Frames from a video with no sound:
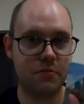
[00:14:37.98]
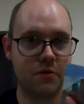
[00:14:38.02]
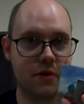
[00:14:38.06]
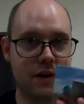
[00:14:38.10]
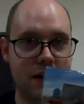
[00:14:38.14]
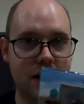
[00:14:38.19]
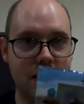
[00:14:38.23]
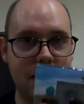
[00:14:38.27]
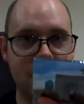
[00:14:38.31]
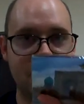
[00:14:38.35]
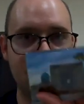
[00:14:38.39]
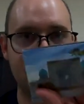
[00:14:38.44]

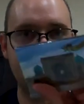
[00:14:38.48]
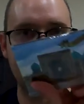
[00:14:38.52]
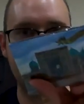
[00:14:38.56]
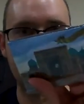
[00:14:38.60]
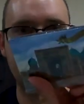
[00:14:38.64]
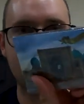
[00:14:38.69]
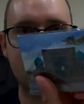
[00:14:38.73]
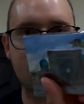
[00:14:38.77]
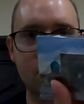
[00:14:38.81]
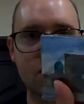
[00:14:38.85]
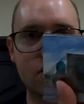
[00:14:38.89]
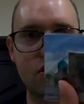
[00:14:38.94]
pretty
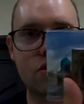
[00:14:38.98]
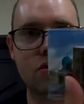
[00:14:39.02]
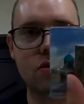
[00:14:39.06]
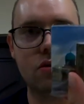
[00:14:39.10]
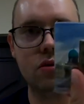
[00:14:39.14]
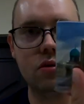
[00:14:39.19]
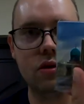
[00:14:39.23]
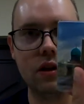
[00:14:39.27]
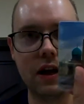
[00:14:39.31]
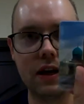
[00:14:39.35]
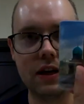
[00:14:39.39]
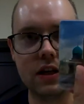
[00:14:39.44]

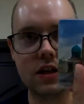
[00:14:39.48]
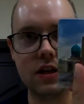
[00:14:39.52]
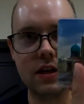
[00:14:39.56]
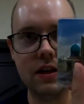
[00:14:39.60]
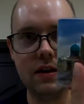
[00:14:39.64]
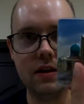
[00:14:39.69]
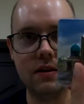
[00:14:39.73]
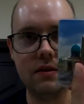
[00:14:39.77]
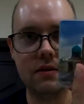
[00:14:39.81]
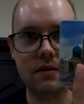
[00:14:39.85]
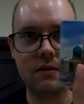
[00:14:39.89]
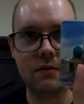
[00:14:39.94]
cool actually,
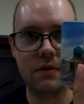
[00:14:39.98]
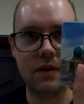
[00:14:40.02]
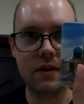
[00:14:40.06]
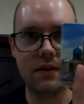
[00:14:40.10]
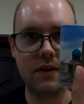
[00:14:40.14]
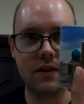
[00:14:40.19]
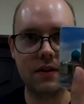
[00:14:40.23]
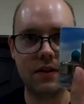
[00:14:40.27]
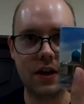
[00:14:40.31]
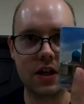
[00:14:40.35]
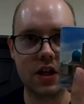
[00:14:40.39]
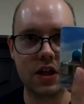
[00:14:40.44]
with
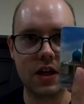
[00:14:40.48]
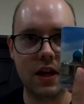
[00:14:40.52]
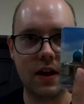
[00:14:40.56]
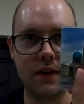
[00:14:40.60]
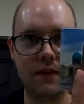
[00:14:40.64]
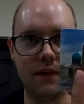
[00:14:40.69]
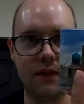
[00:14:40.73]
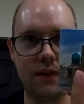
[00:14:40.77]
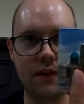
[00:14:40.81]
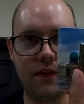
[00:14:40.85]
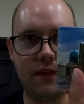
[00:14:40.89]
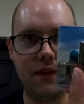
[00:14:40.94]
the
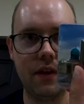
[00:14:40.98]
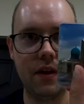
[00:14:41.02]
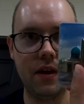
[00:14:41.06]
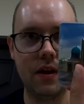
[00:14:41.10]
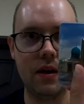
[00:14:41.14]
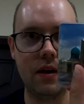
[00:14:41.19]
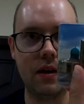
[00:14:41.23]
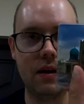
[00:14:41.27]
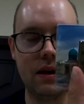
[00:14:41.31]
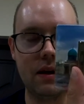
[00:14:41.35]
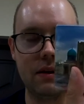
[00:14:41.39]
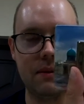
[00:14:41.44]
Tashkent
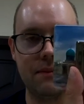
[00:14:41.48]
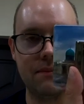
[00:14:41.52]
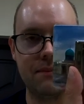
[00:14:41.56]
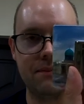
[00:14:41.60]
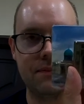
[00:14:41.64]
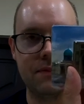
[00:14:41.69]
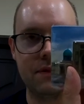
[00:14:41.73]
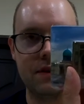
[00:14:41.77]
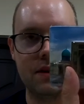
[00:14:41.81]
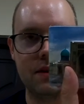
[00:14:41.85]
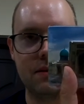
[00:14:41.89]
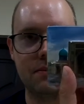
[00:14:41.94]

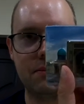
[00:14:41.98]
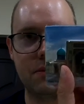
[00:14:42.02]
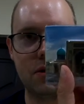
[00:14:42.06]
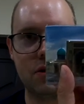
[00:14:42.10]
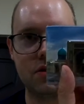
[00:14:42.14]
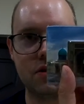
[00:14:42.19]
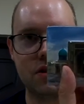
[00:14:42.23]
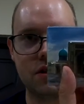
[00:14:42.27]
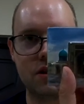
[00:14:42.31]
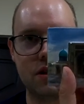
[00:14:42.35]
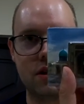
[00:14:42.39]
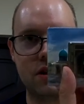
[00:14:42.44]

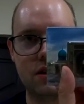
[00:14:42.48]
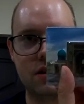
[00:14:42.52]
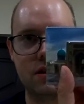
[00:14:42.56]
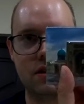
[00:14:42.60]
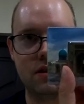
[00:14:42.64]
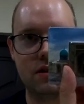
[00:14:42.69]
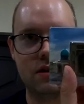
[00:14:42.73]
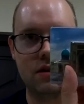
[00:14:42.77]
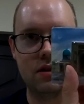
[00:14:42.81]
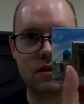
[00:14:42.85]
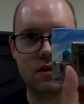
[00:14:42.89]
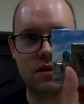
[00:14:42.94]
mosque
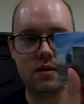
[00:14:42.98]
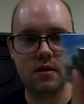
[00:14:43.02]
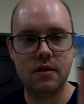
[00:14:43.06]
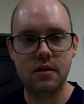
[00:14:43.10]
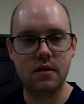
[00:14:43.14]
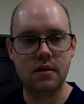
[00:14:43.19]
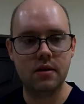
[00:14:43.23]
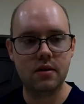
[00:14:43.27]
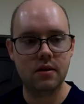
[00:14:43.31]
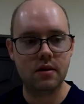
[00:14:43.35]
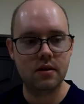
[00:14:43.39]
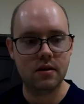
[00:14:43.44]

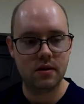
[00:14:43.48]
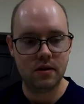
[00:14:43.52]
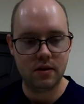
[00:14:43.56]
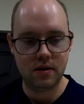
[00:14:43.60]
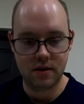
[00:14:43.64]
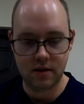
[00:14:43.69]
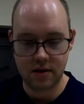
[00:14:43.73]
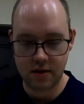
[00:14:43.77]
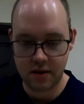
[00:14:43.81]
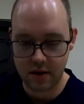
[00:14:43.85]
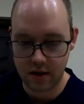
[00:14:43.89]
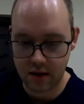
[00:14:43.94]

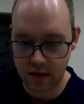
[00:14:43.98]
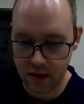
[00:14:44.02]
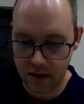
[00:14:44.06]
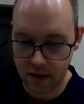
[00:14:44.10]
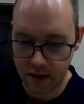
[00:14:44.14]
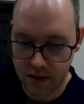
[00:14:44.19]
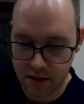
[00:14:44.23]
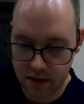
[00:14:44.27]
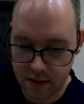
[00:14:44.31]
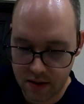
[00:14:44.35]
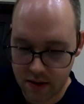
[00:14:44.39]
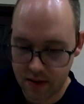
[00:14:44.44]
in the
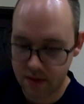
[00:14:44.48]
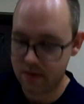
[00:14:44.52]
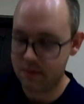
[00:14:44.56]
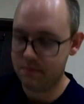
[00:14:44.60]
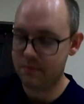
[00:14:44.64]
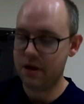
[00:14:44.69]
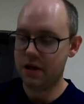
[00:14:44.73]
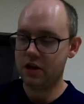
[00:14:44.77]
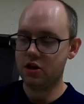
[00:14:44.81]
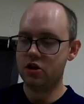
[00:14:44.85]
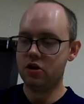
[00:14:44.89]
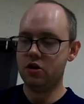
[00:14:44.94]

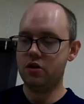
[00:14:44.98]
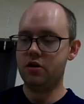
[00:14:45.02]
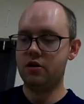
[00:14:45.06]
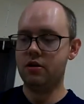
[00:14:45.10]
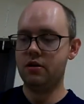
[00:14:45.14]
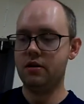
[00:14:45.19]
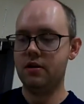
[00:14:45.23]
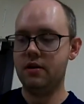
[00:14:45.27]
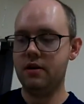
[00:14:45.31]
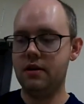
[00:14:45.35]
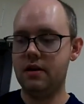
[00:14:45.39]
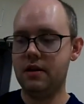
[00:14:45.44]
picture,
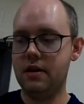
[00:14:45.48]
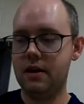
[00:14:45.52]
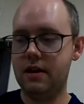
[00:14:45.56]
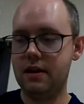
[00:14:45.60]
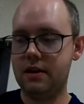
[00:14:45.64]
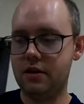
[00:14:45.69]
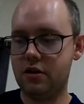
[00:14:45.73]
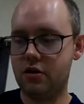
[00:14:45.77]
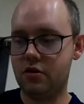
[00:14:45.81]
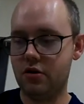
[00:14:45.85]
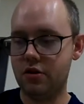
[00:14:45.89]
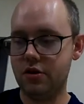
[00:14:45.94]

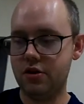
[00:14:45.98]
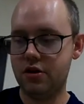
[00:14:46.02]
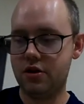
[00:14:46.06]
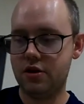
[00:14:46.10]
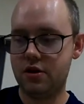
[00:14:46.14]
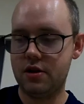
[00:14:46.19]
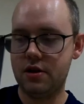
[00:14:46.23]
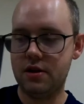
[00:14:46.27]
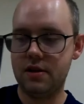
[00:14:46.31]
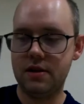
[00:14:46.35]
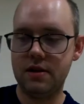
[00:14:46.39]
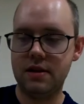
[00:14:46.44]
it
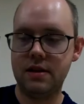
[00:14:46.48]
cost